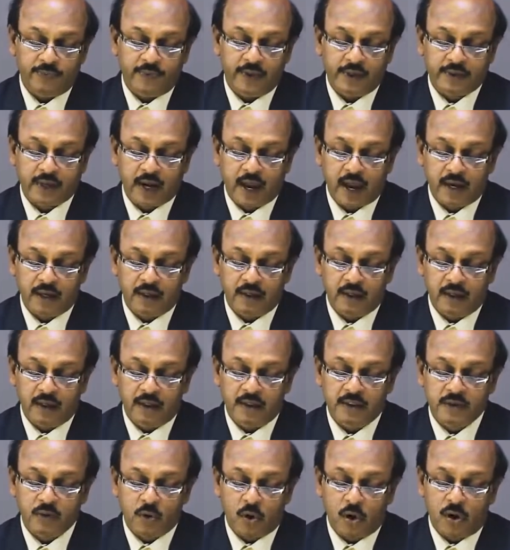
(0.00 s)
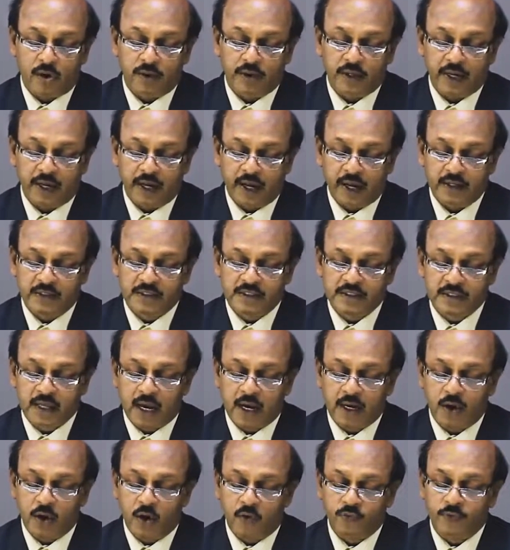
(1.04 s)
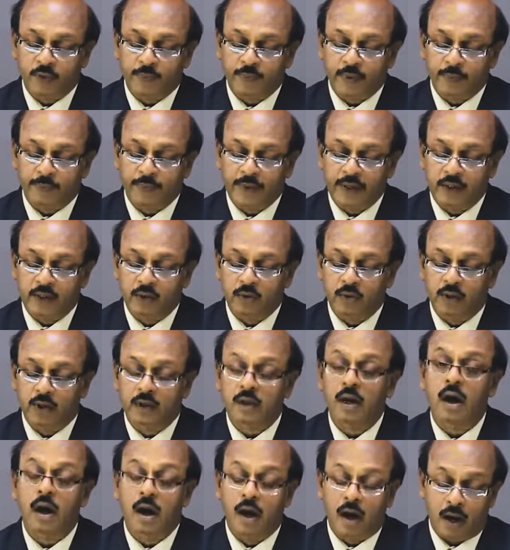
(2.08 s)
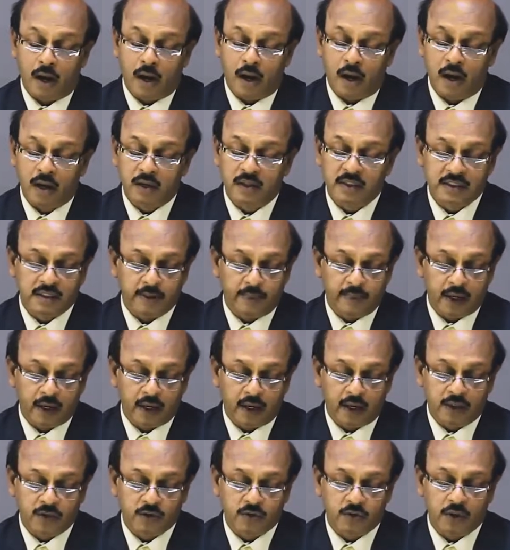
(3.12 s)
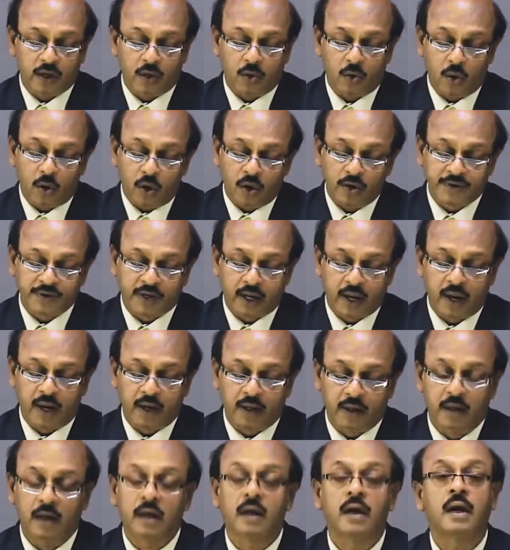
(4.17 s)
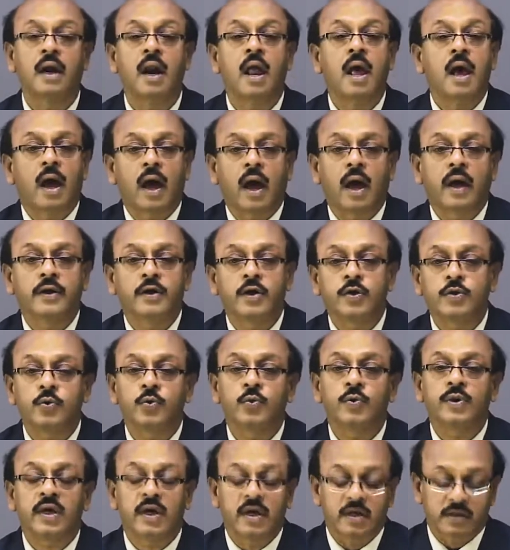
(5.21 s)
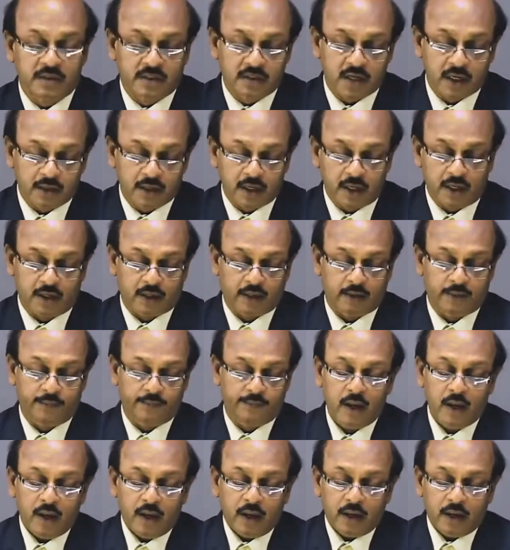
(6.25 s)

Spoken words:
the triangles on each side of the perpendicular are similar to the whole triangle and to each other.